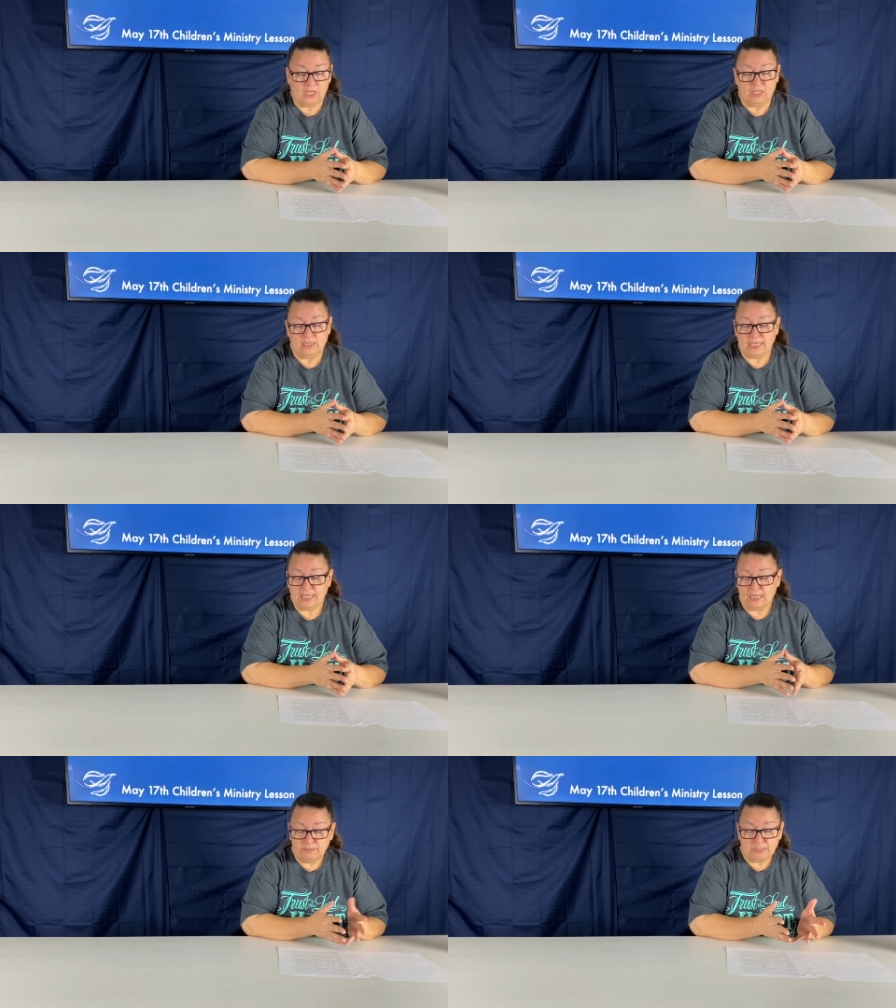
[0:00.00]
They
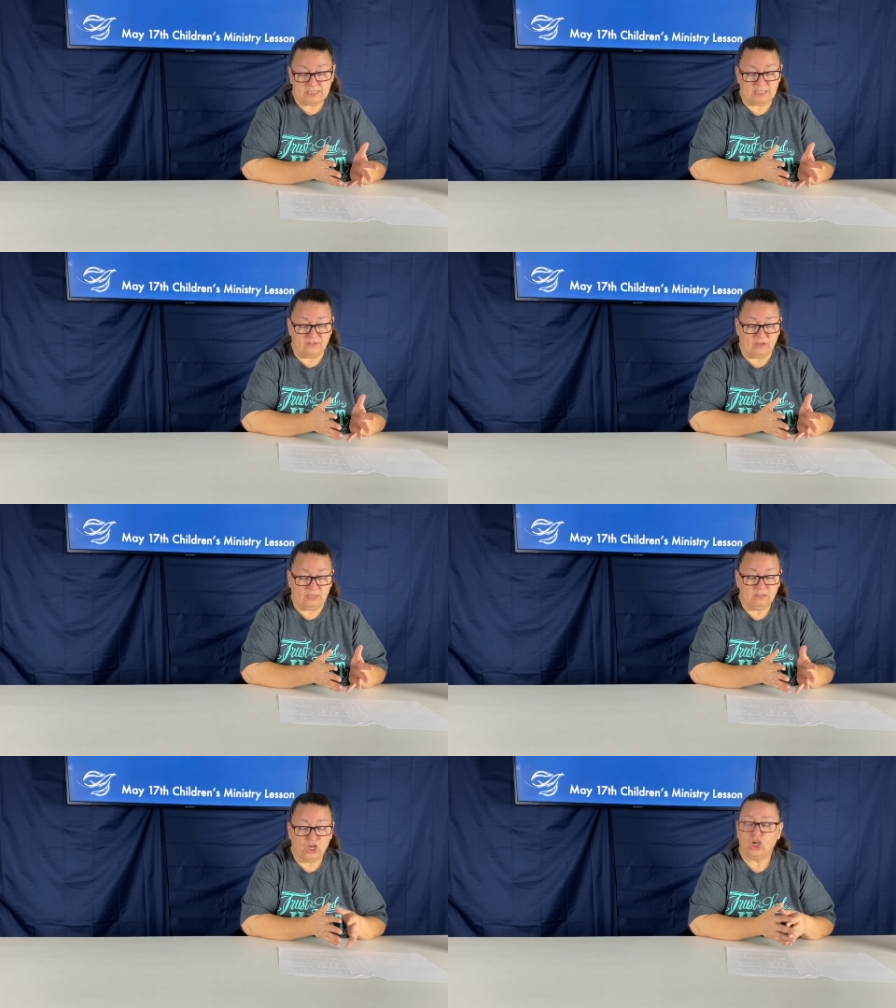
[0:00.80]
came to
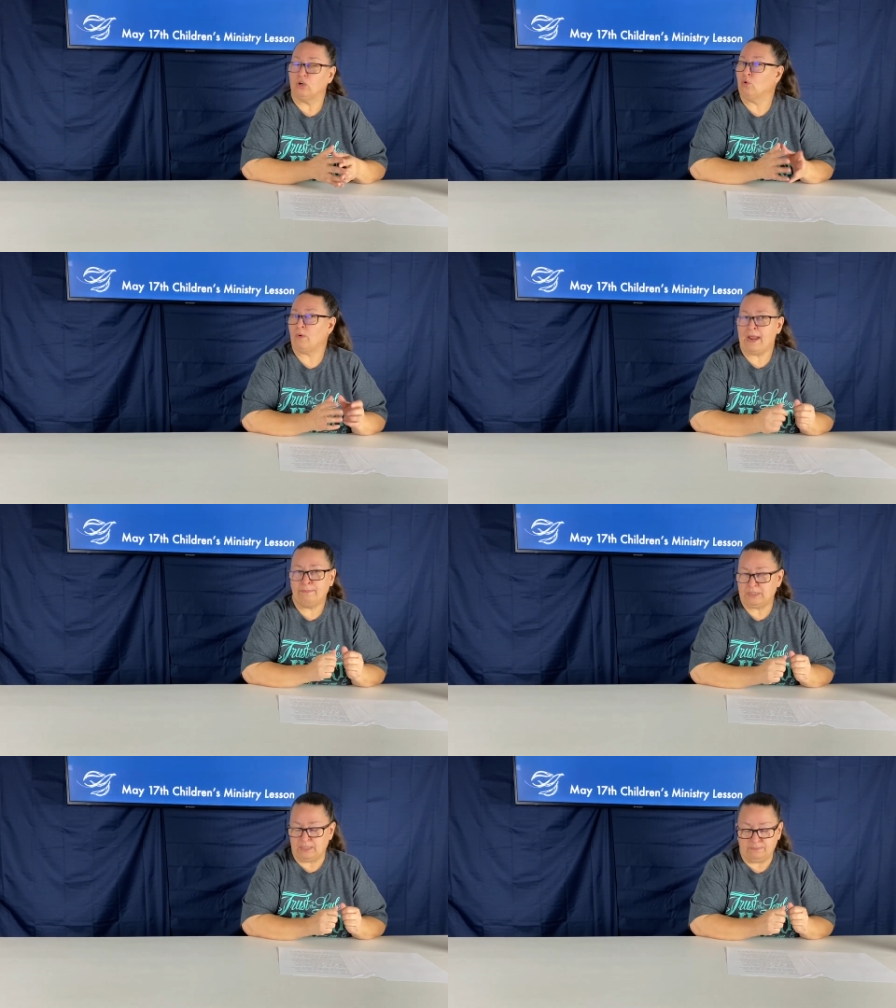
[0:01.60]
Stephen,
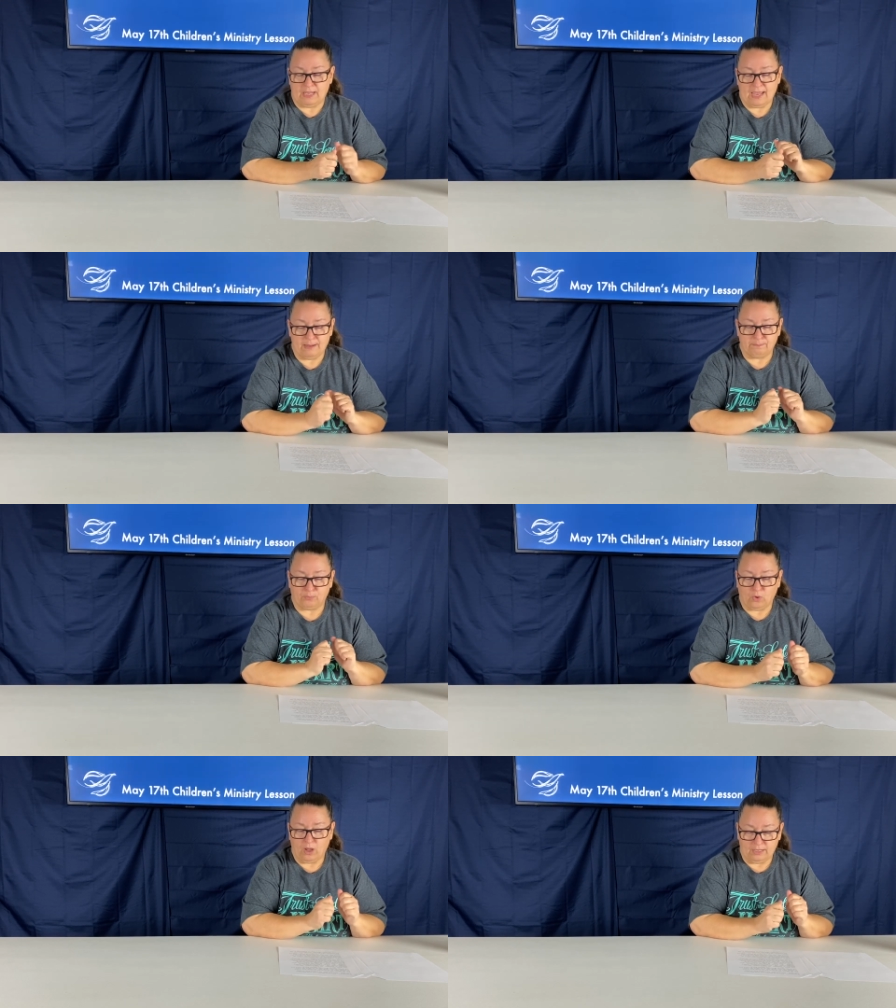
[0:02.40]
grabbed him, and
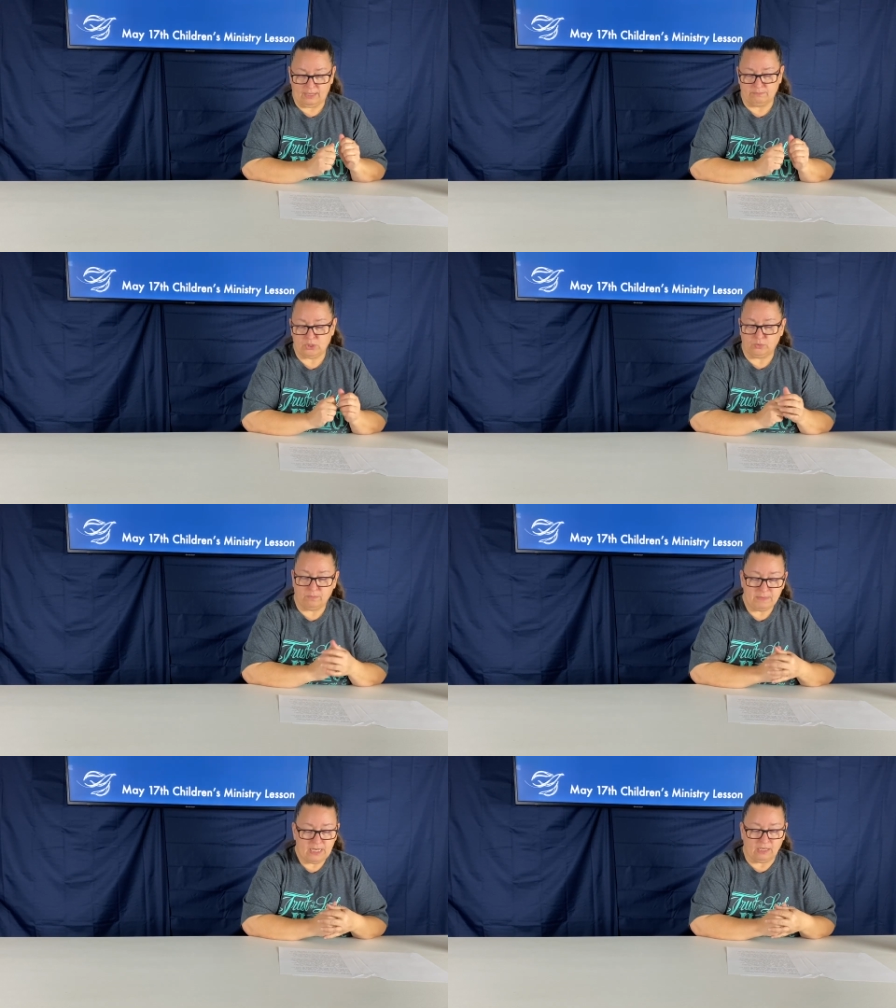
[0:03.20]
brought him to a
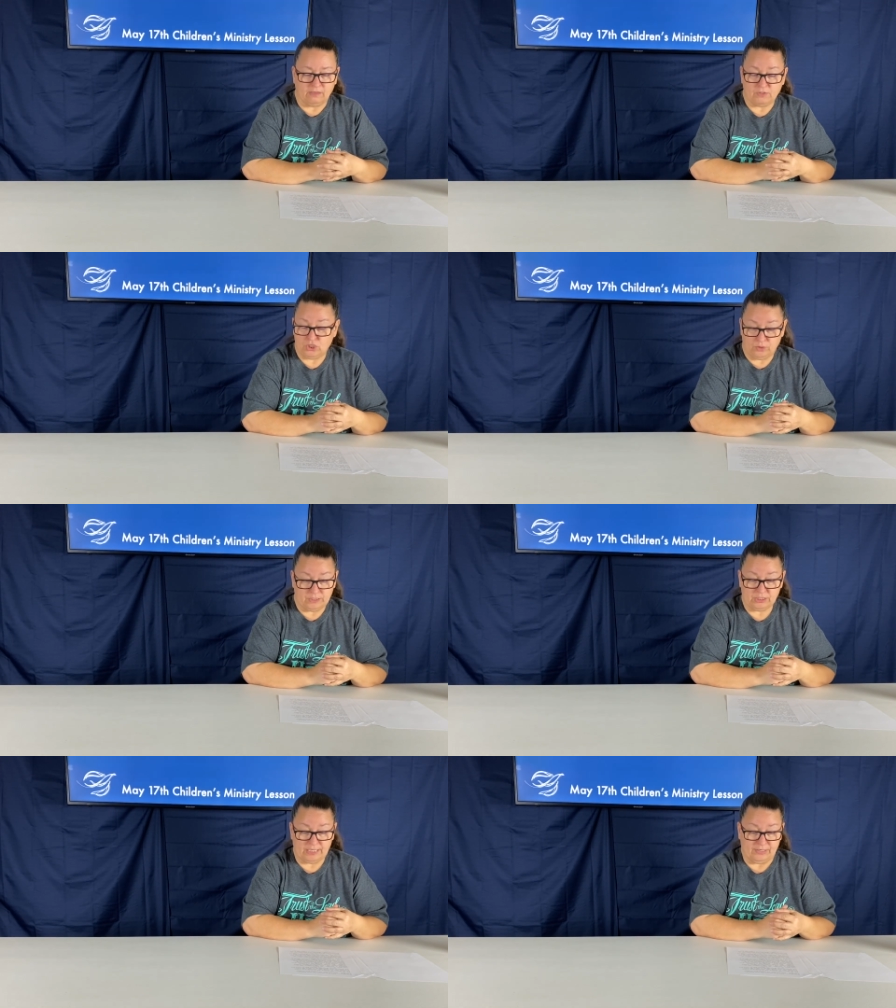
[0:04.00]
meeting of the
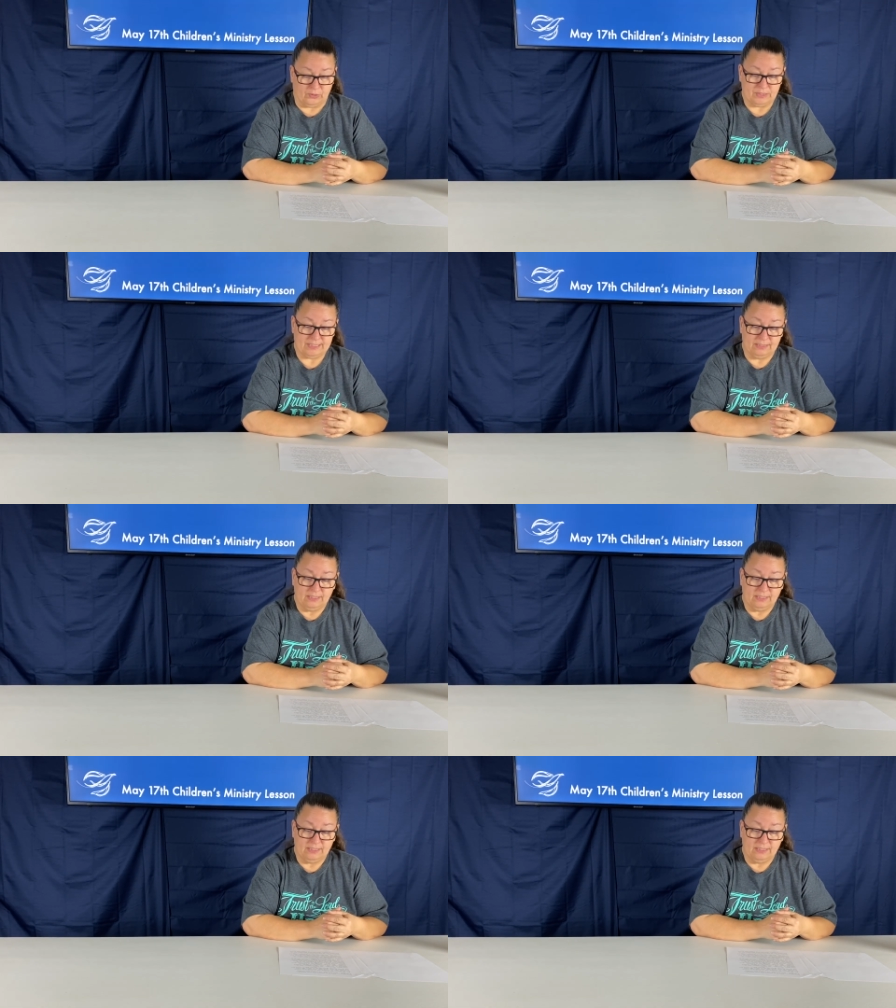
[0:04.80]
Jewish leaders.